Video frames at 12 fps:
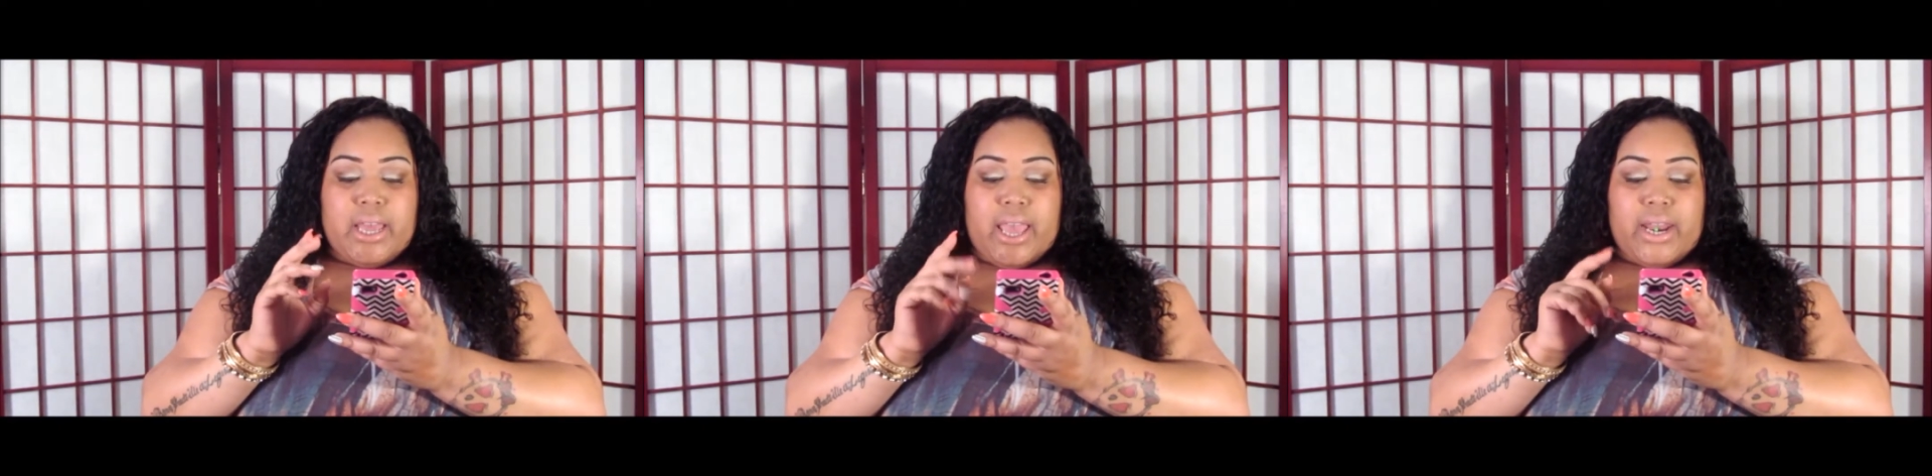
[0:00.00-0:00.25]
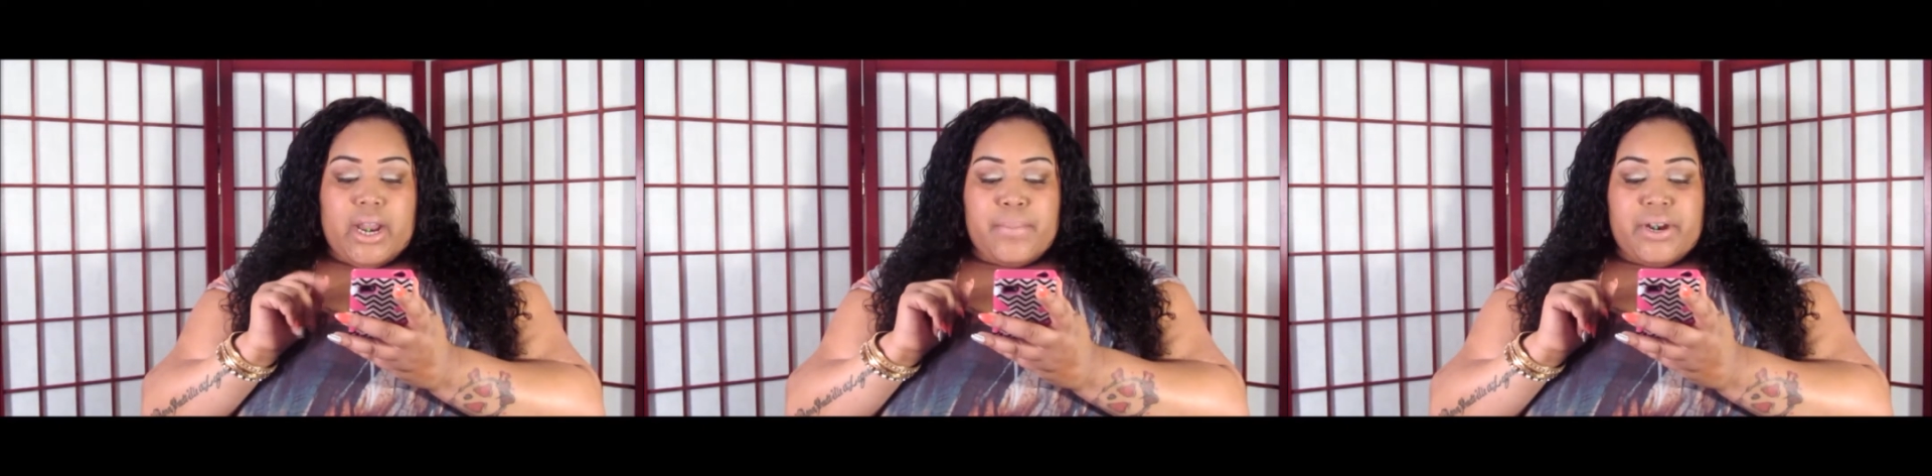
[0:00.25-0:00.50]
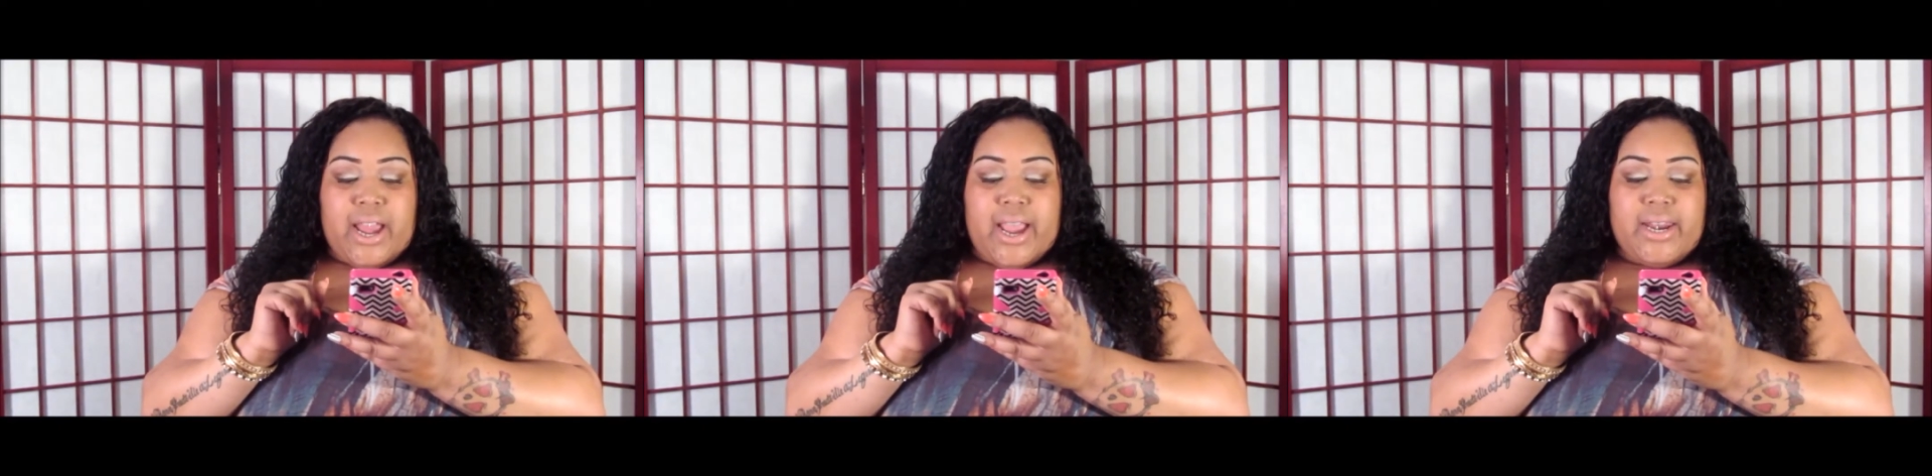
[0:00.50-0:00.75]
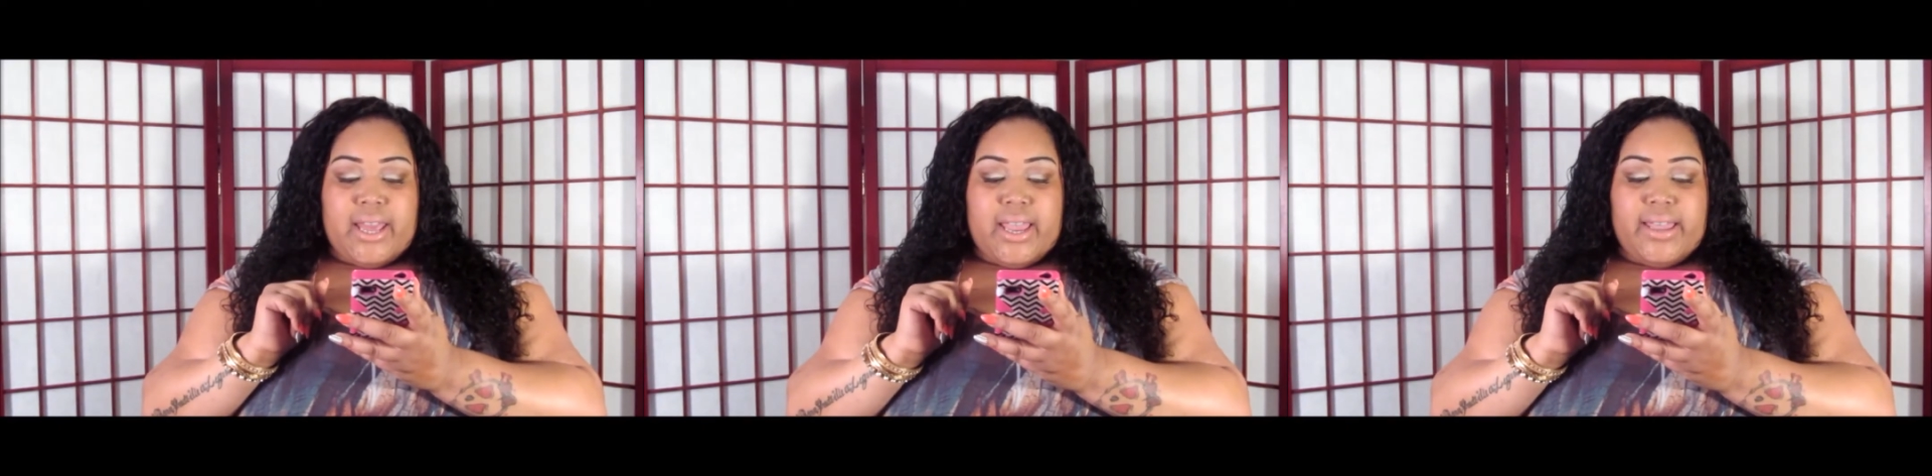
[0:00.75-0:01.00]
And number
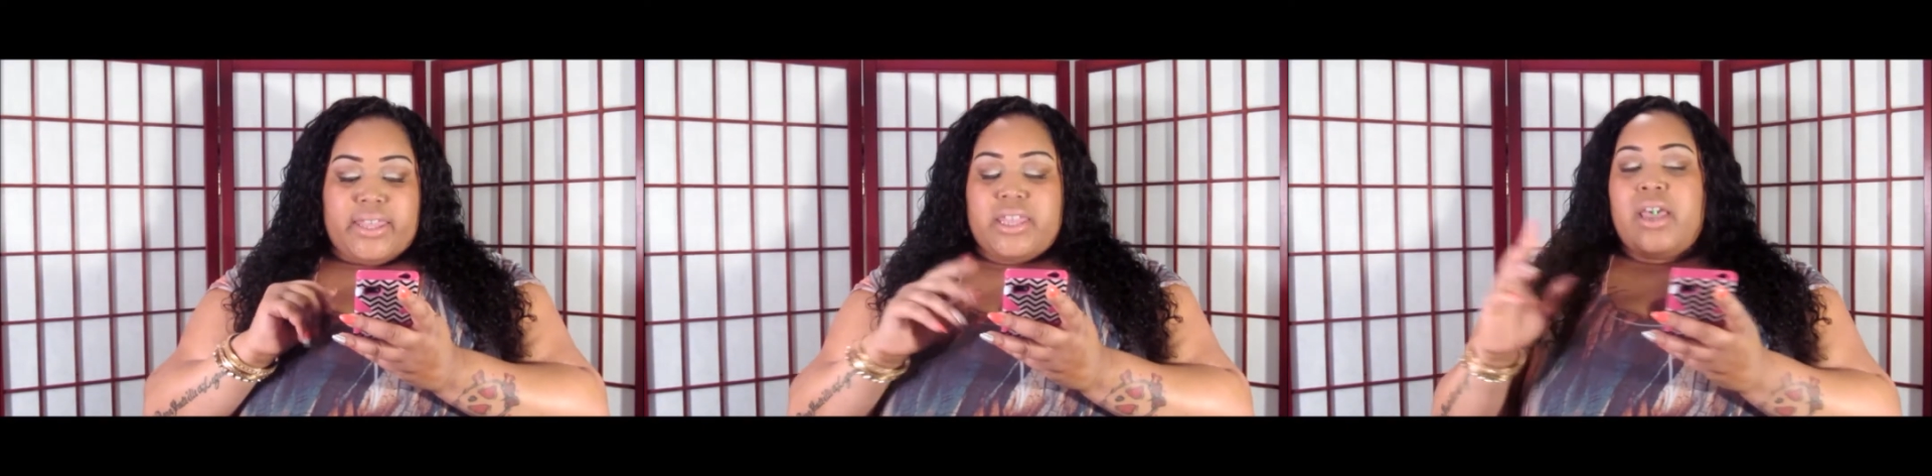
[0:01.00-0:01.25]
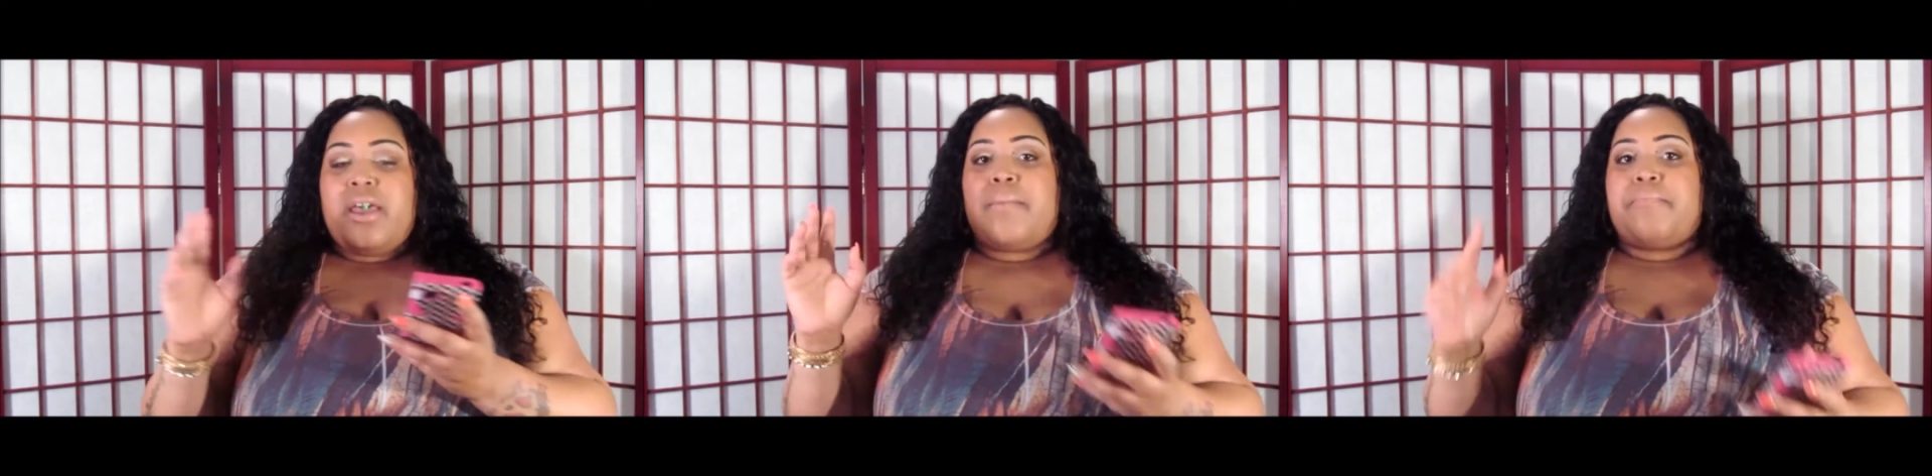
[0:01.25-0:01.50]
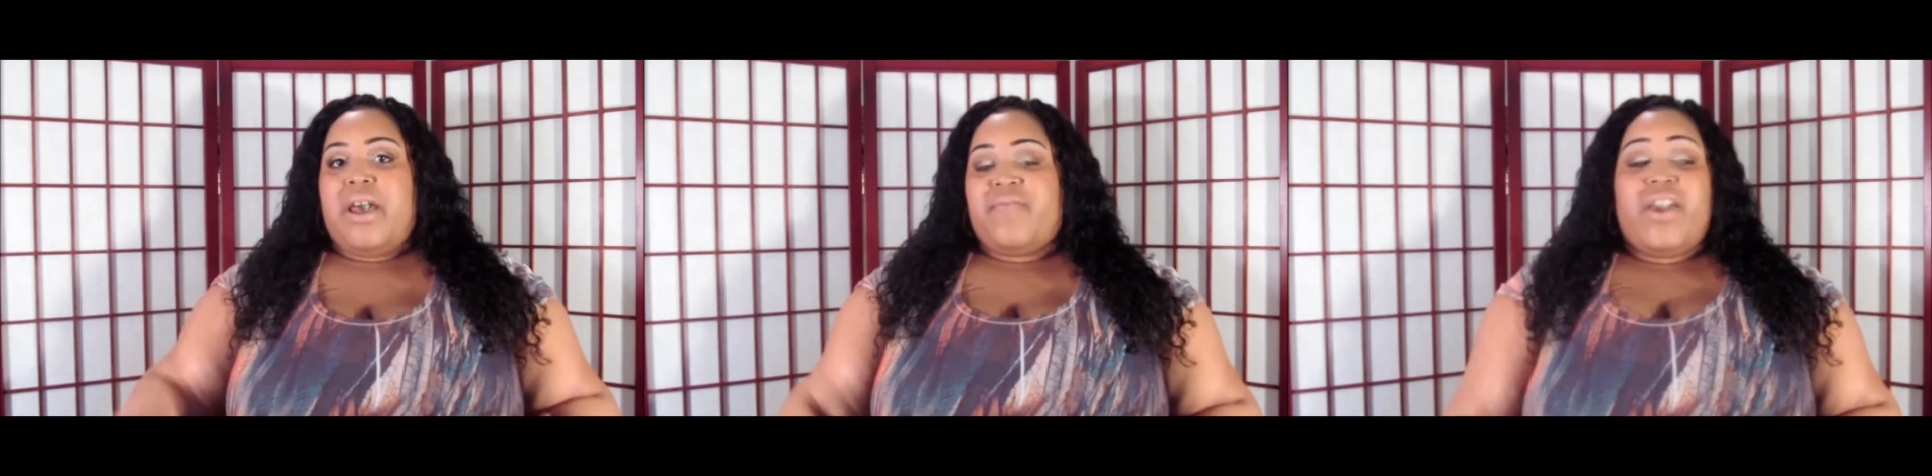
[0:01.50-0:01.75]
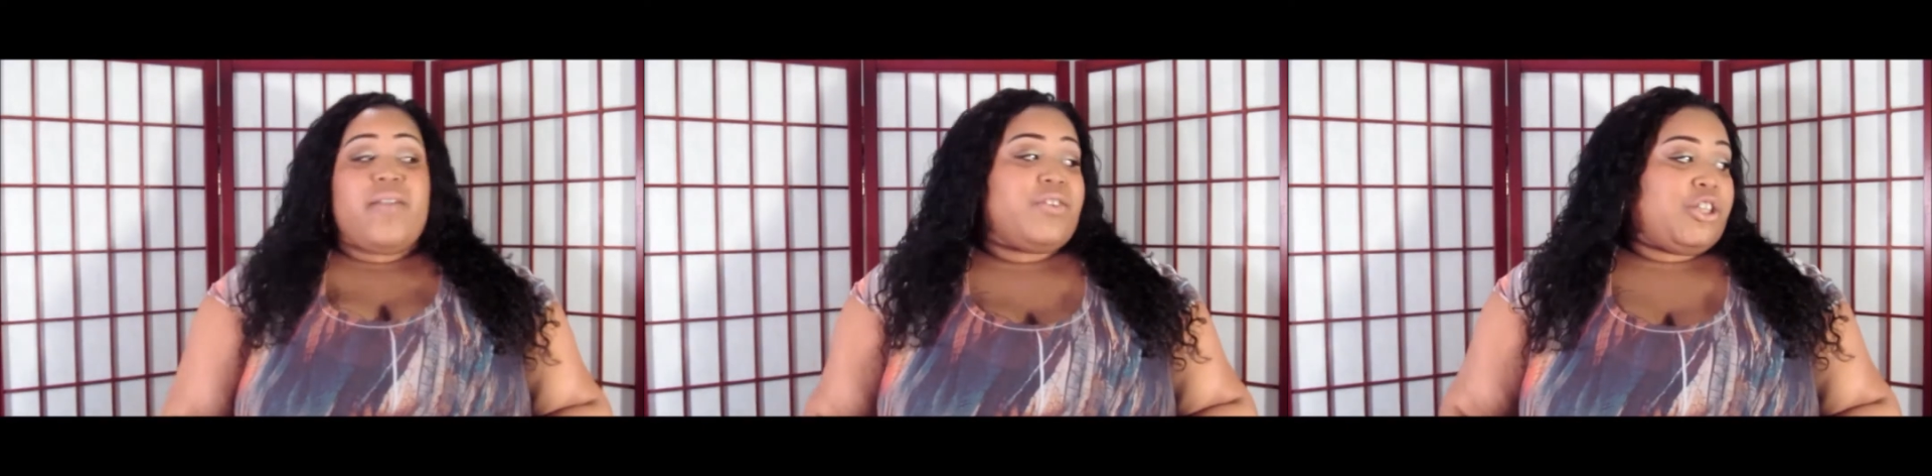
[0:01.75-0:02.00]
nine is my
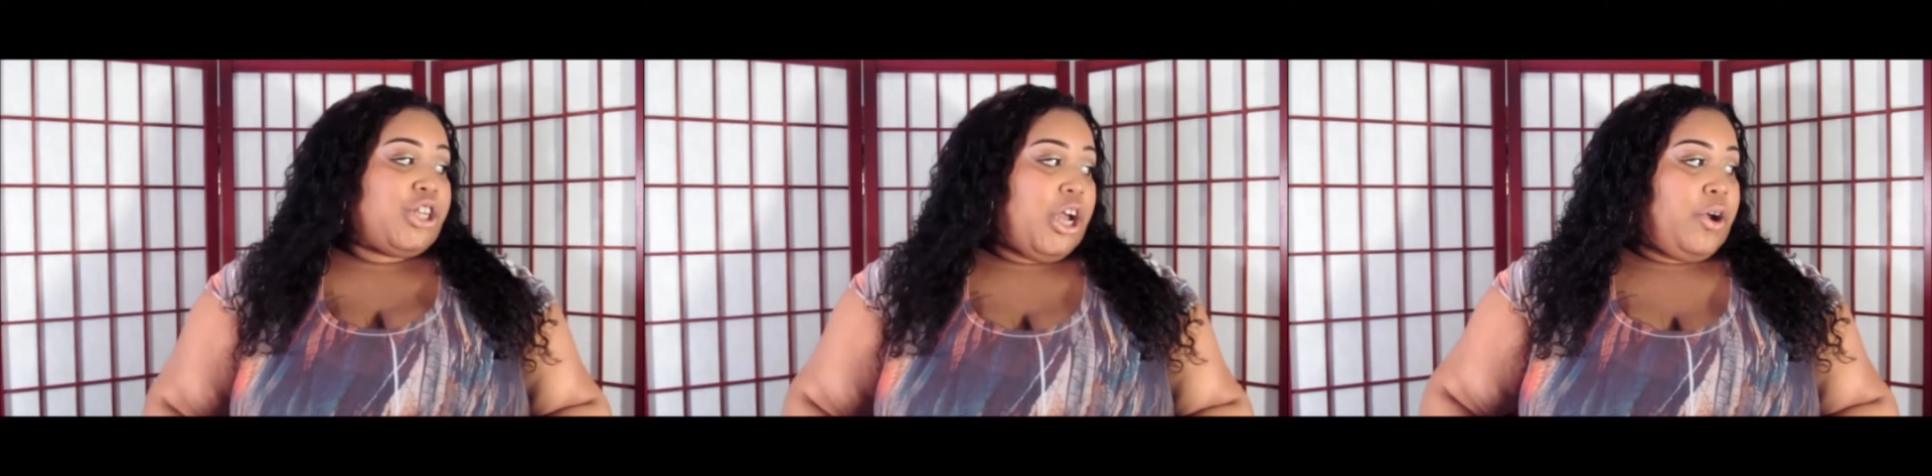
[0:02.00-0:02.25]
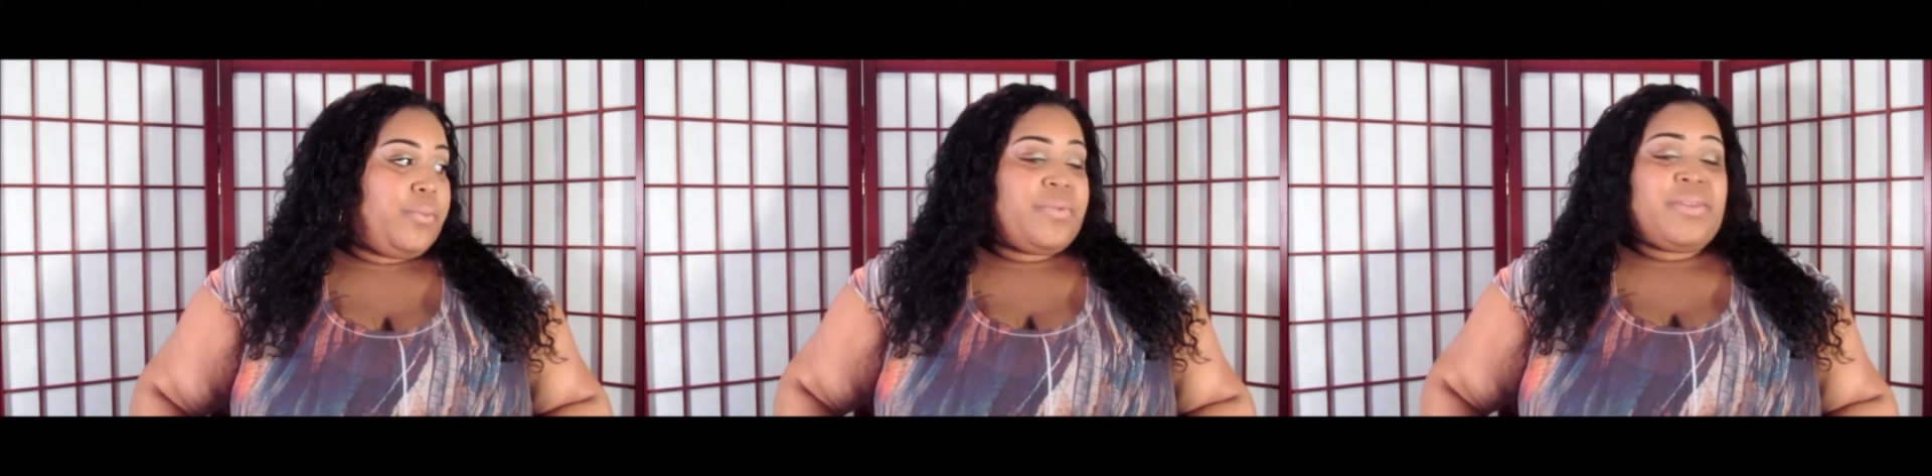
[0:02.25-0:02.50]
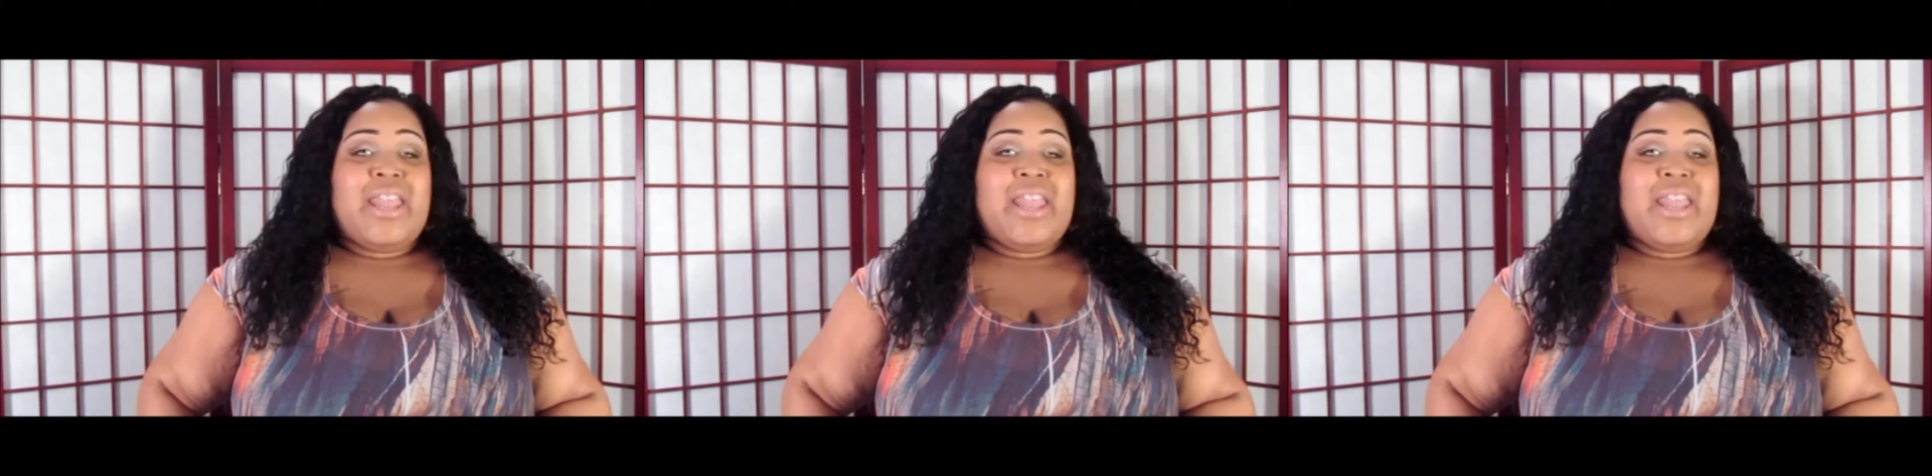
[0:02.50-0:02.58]
favorite show.